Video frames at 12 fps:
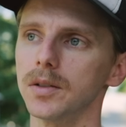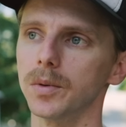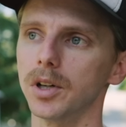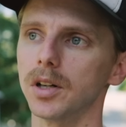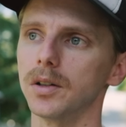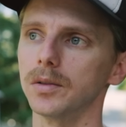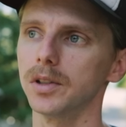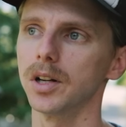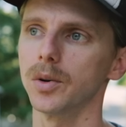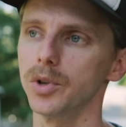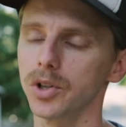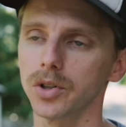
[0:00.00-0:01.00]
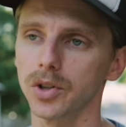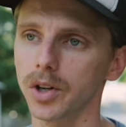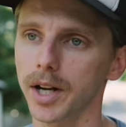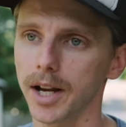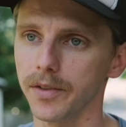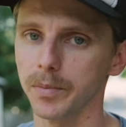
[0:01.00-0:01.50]
well, you know, you're
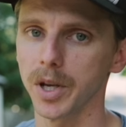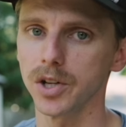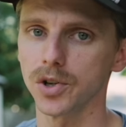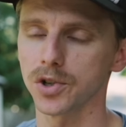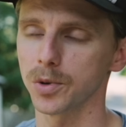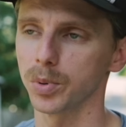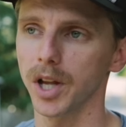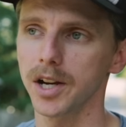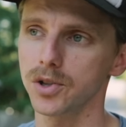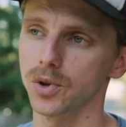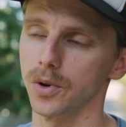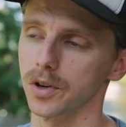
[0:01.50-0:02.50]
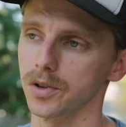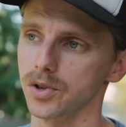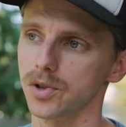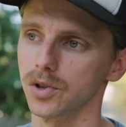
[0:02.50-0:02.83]
going to have a major supply shortage.